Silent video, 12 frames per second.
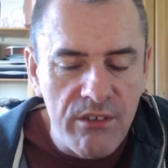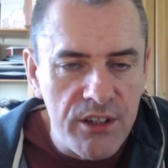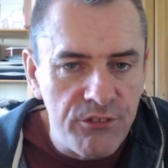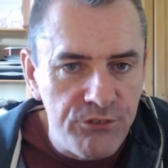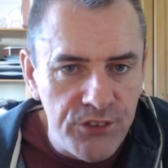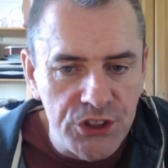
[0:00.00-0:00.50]

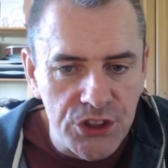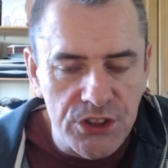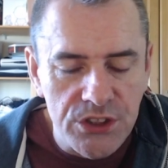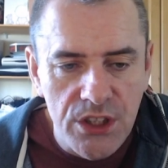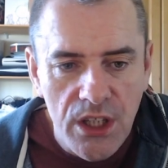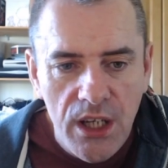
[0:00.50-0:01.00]

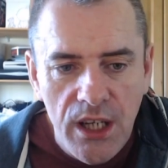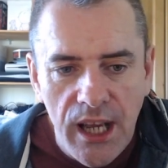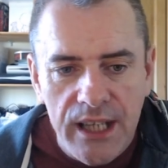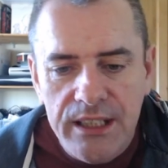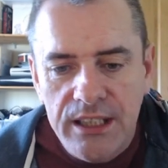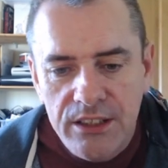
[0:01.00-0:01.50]
efficient,
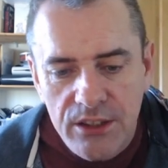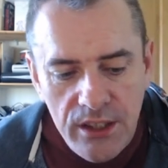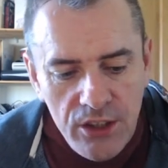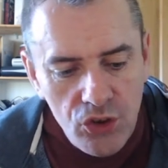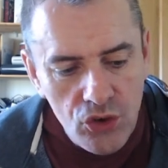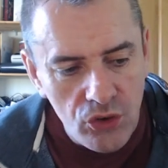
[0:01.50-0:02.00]
and
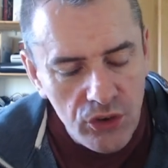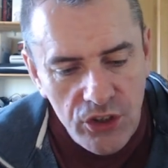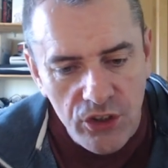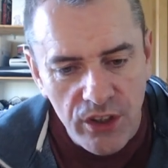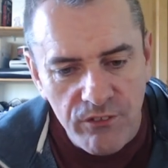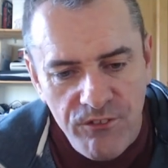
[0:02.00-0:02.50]
you're
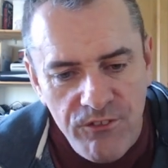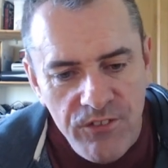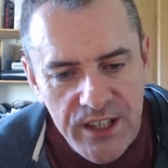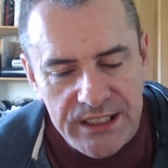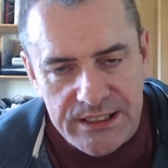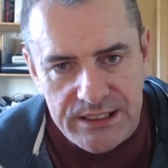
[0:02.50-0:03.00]
not
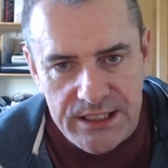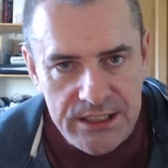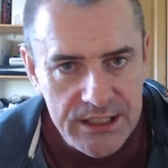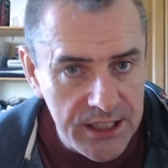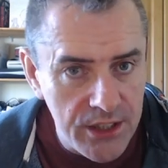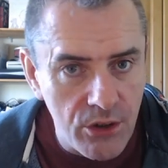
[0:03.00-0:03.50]
fixed into
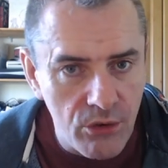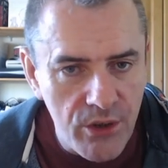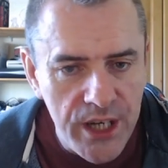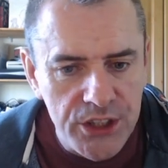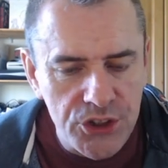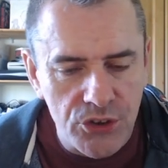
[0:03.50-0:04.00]
gear
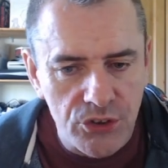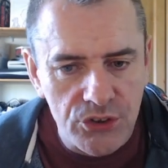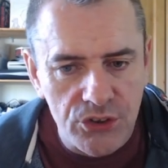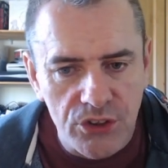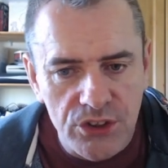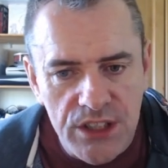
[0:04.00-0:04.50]
ratios.
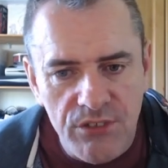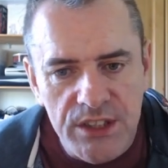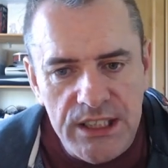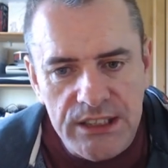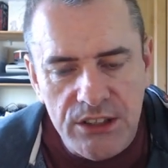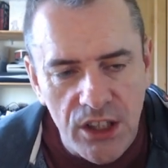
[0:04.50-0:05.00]
So CVT
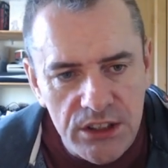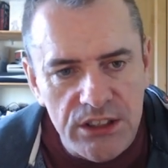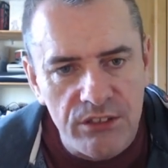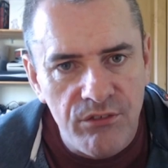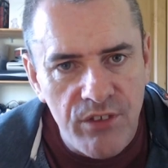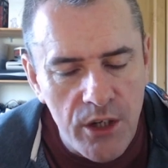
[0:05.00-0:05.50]
is
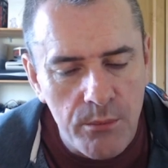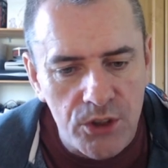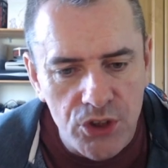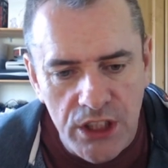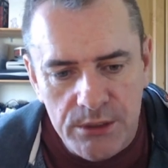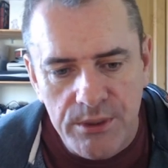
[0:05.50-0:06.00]
constant variable
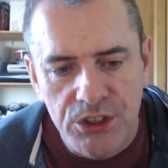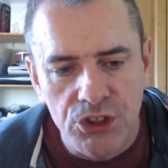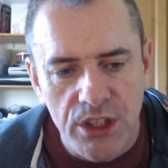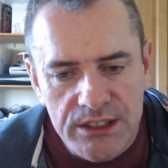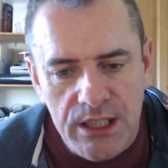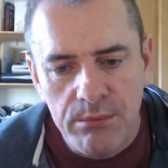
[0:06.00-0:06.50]
transmission.
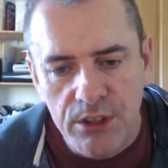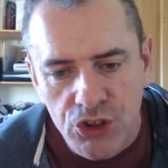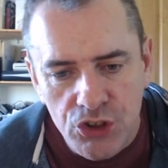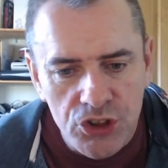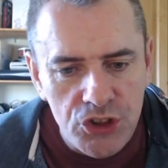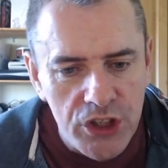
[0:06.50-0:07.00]
It's able to
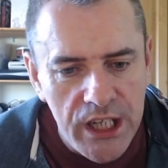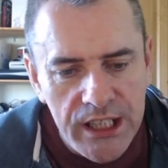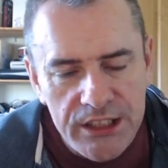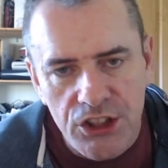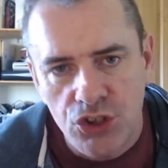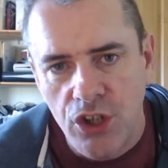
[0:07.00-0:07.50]

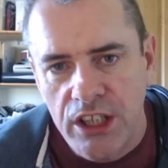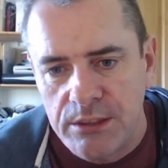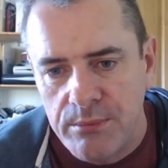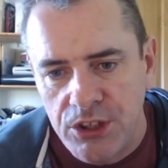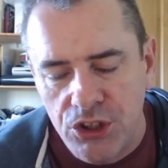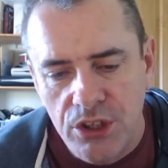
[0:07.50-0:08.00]
change the
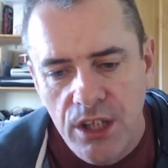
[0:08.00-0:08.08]
transmission